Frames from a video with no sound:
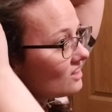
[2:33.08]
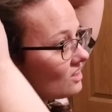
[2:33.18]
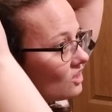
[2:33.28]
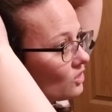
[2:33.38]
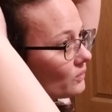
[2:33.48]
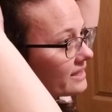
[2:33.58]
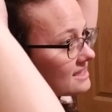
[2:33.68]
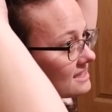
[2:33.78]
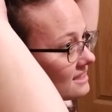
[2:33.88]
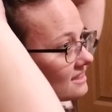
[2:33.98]
always
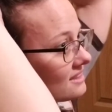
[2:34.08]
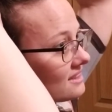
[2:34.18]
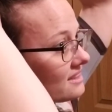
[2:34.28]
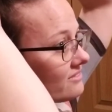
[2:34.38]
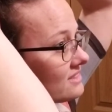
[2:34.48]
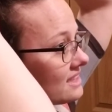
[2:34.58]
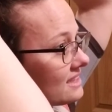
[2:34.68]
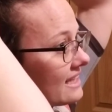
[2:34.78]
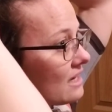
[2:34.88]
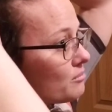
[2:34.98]
lifting
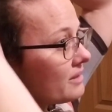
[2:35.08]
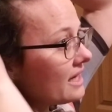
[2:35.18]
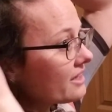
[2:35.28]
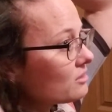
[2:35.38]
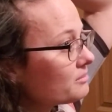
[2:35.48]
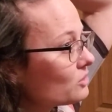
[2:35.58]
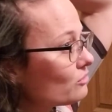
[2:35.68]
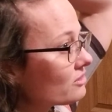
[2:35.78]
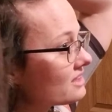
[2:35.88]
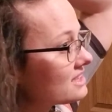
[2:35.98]
that bottom over the